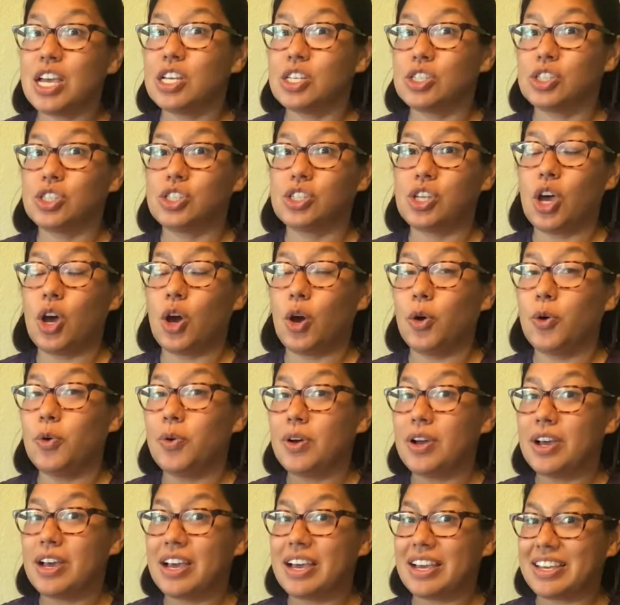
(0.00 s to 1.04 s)
So
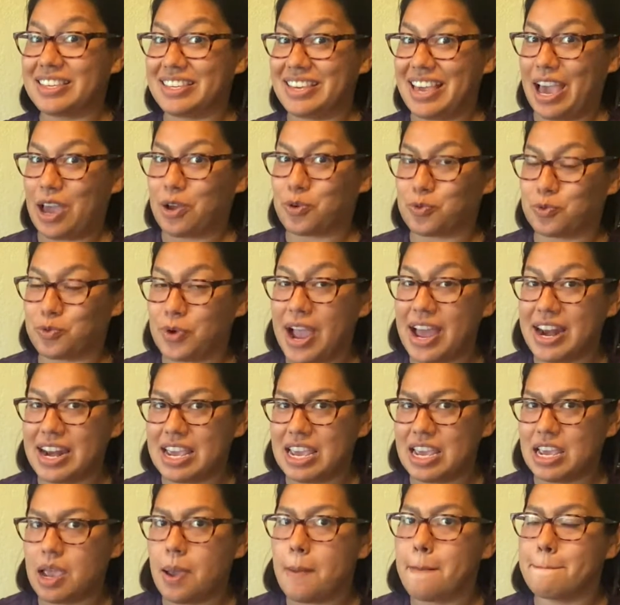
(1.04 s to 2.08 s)
get
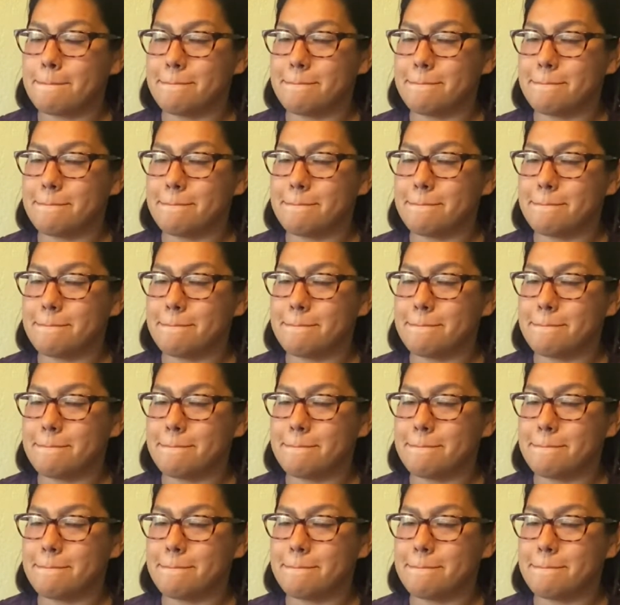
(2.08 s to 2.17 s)
ready,